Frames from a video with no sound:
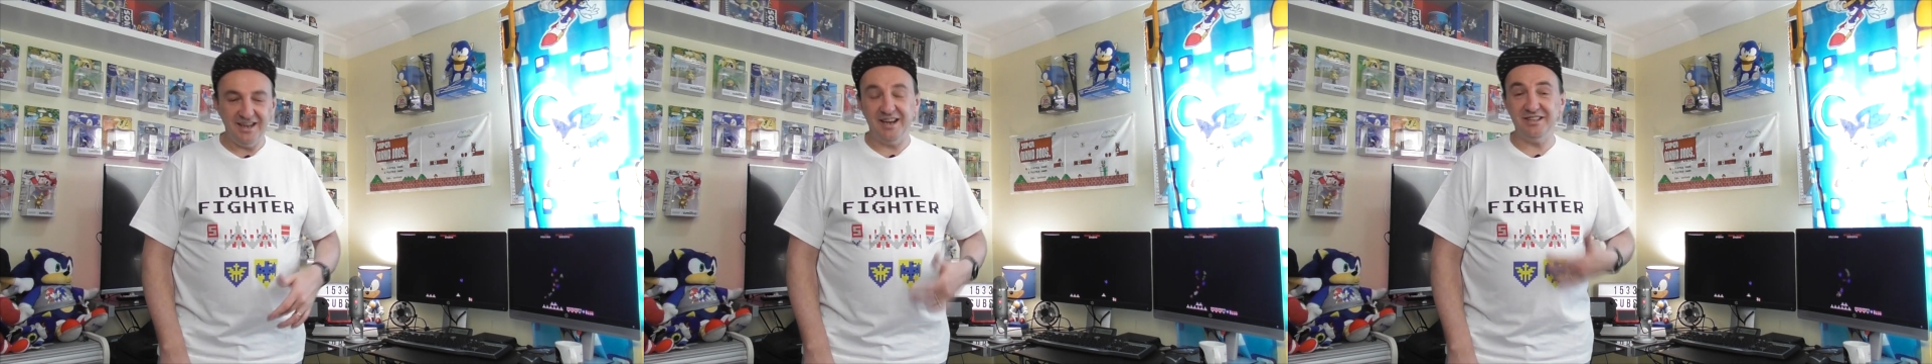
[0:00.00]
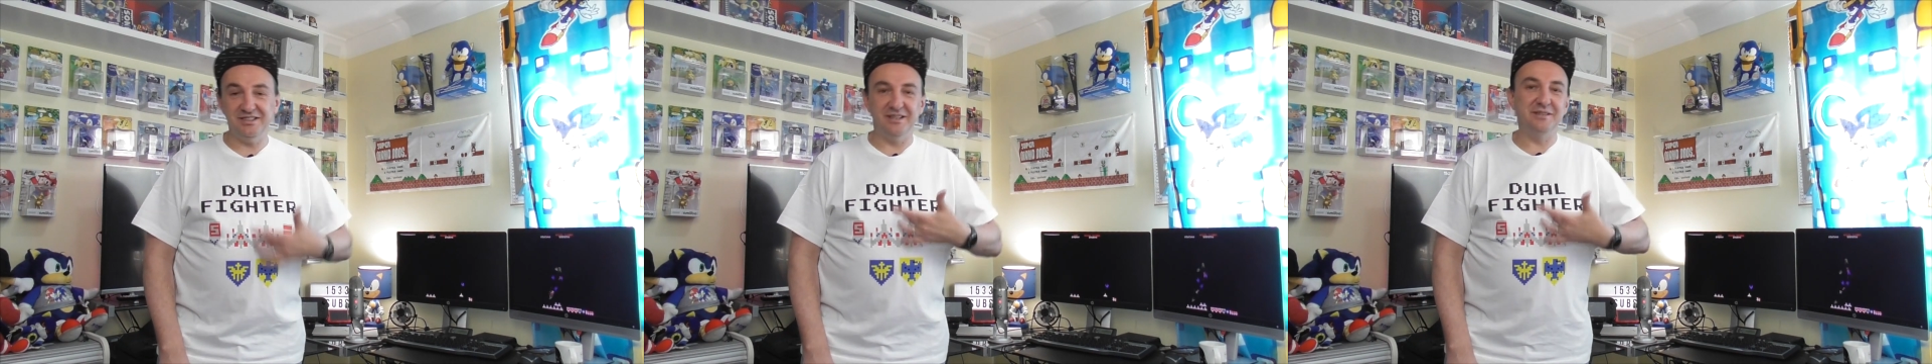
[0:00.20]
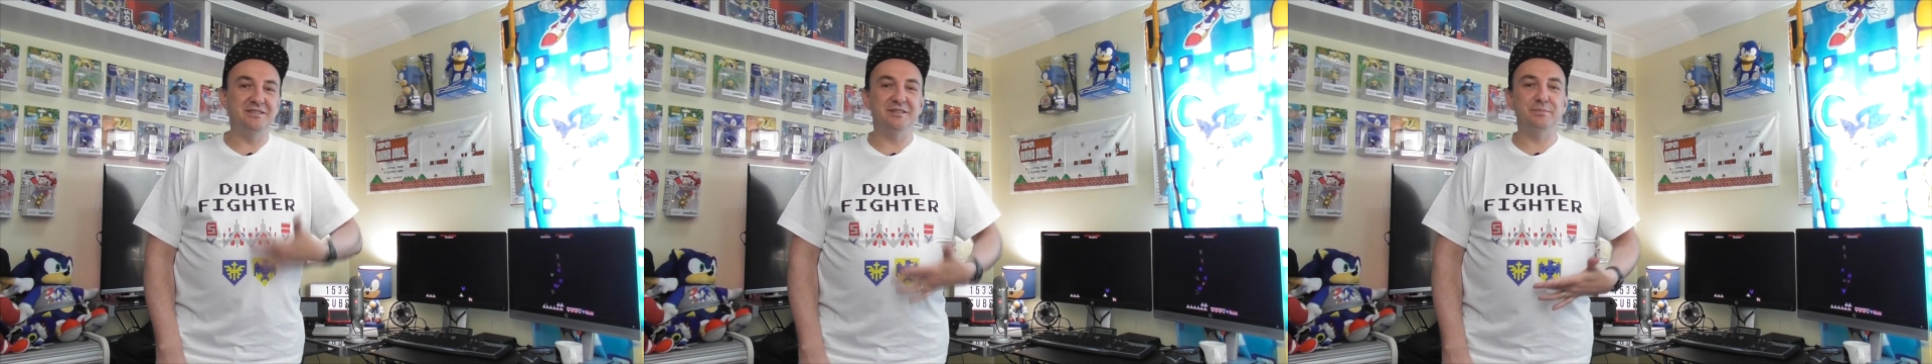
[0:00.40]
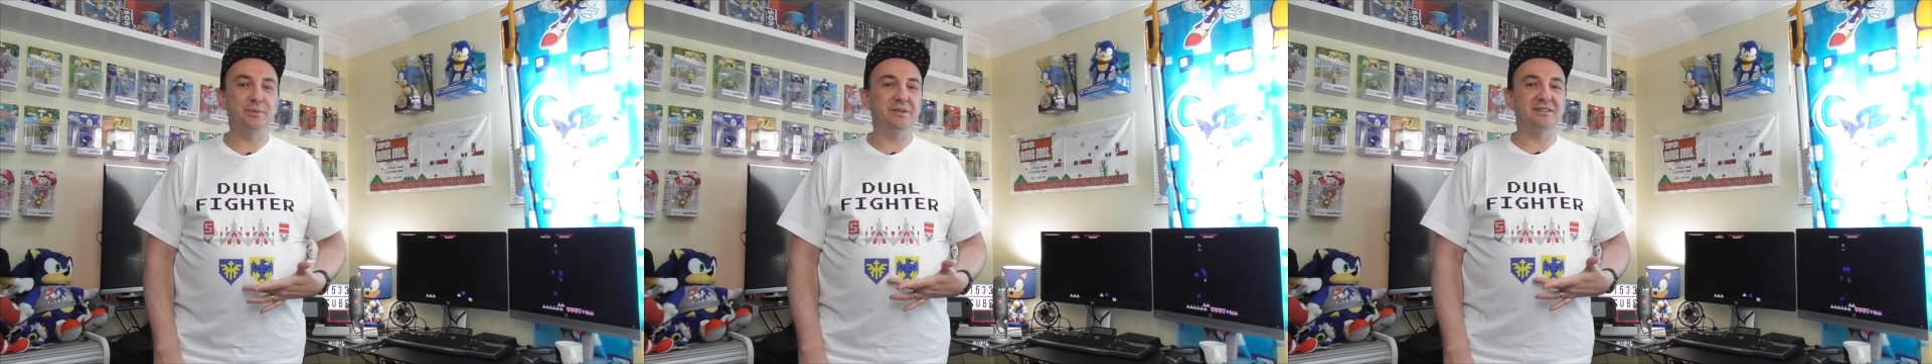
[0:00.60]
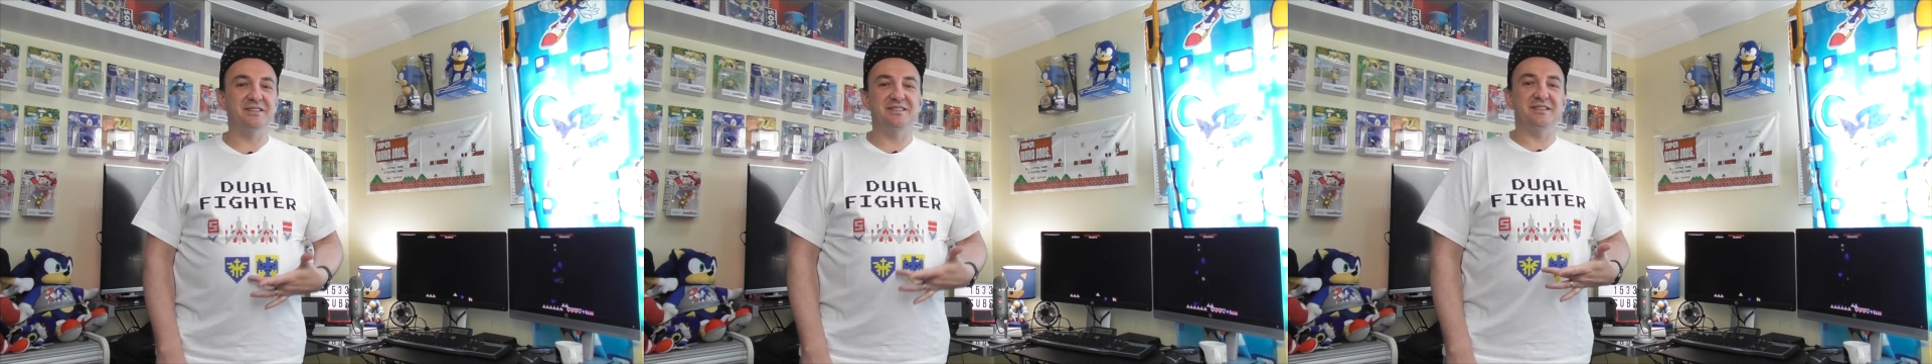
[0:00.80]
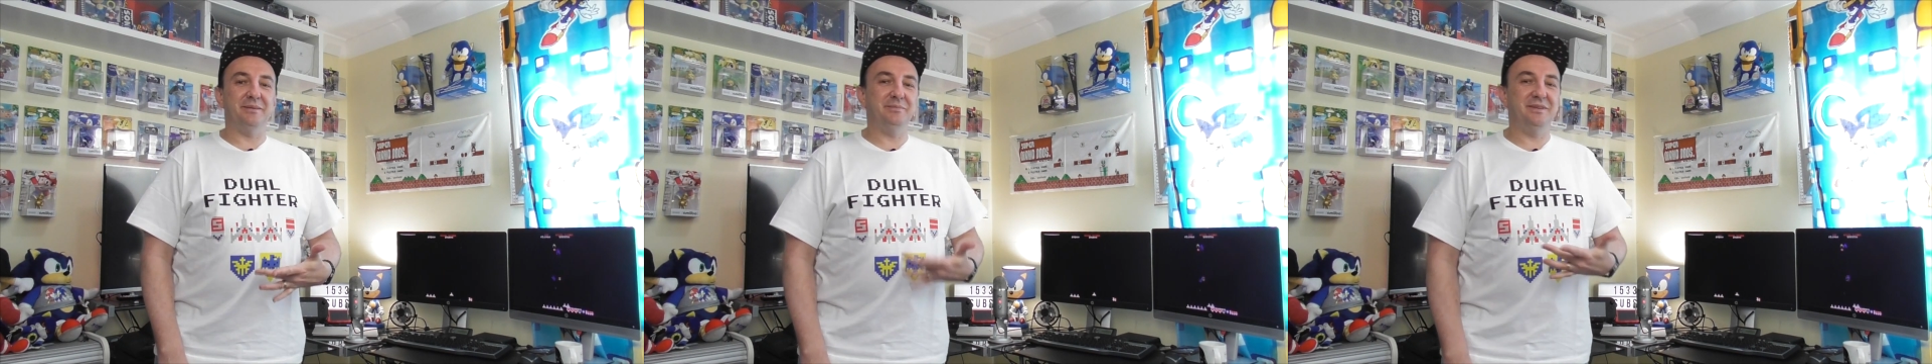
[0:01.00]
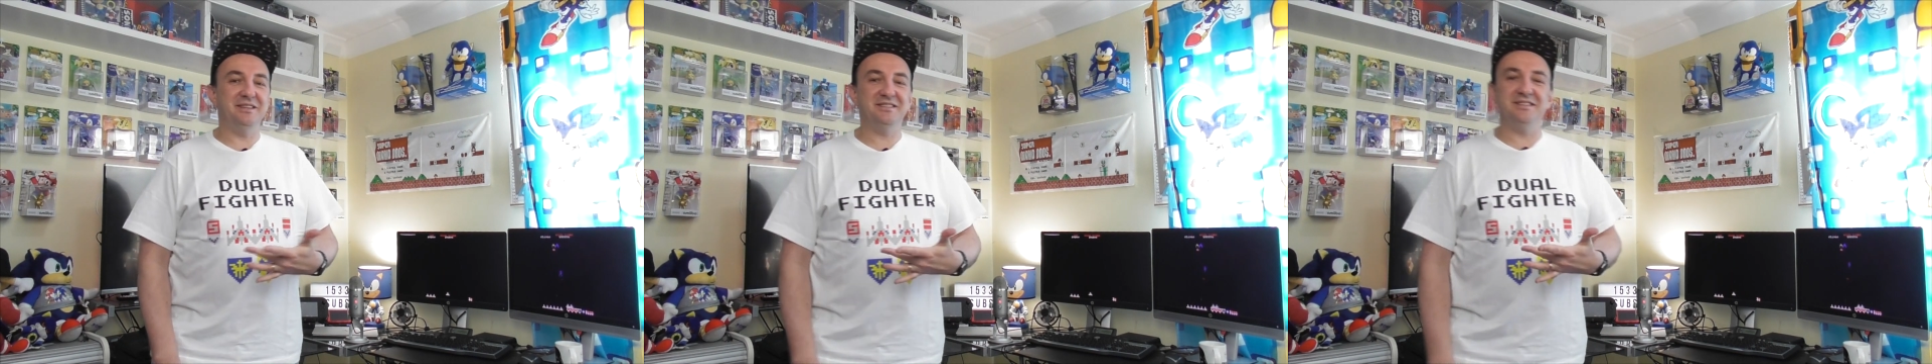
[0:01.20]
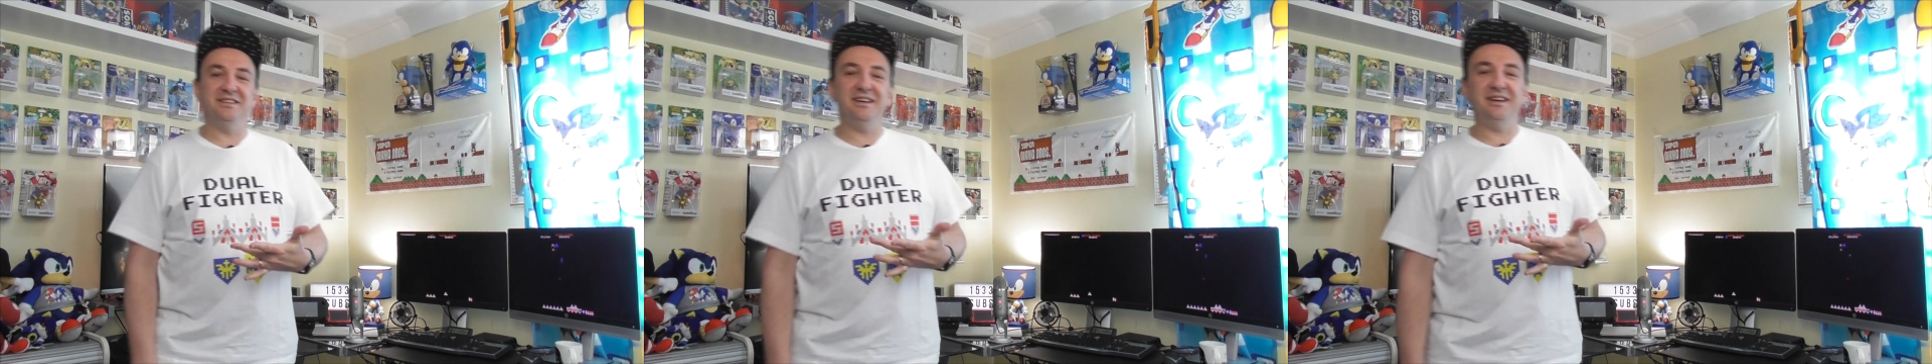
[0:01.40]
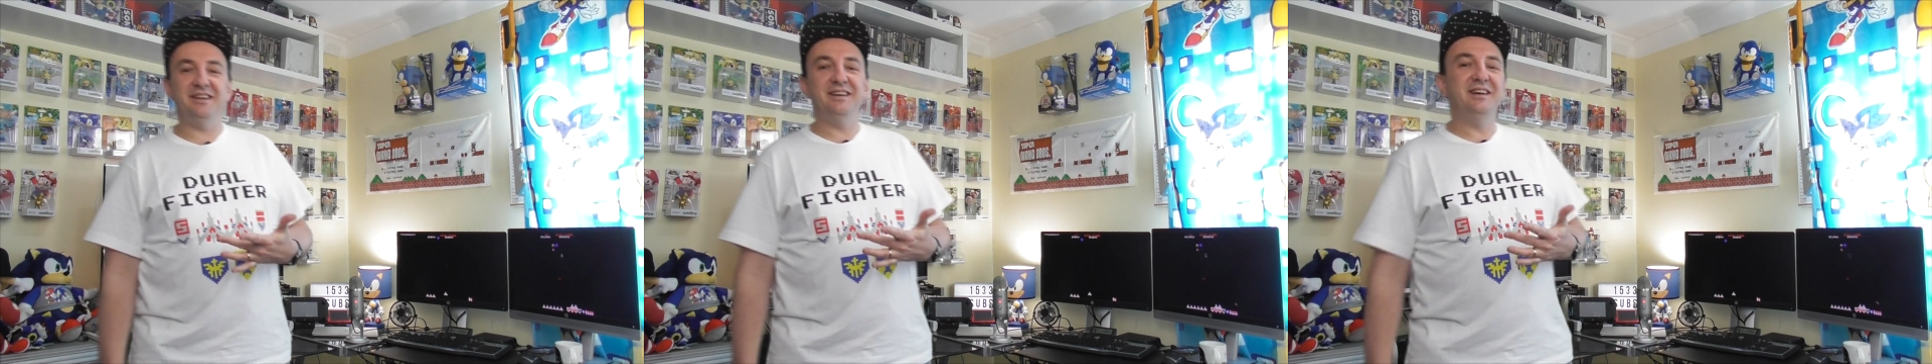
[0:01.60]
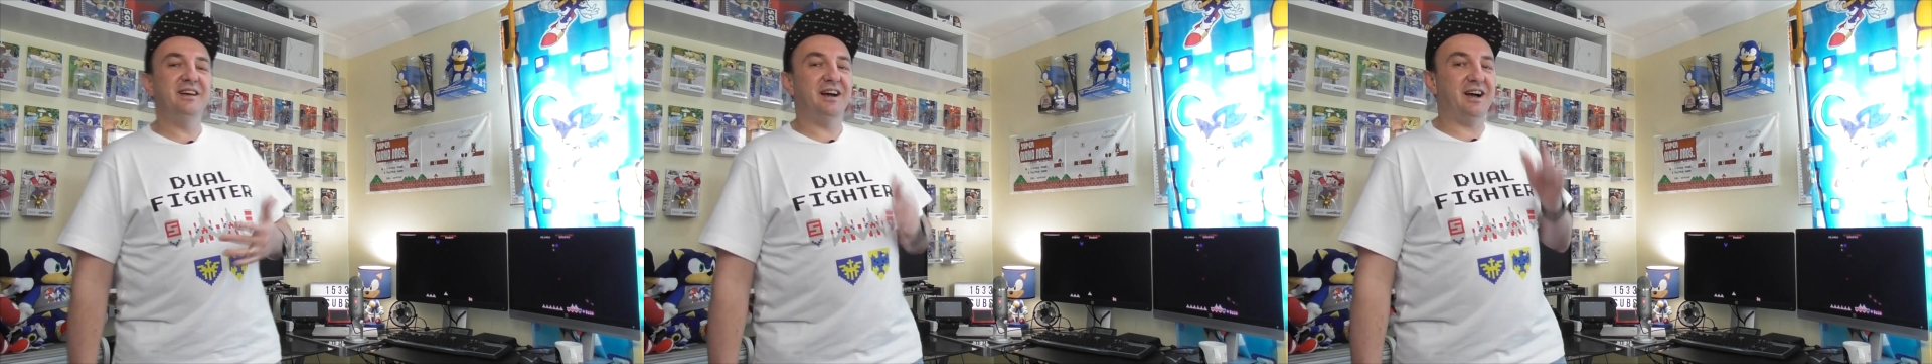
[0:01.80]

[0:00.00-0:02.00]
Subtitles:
I actually just picked this up yesterday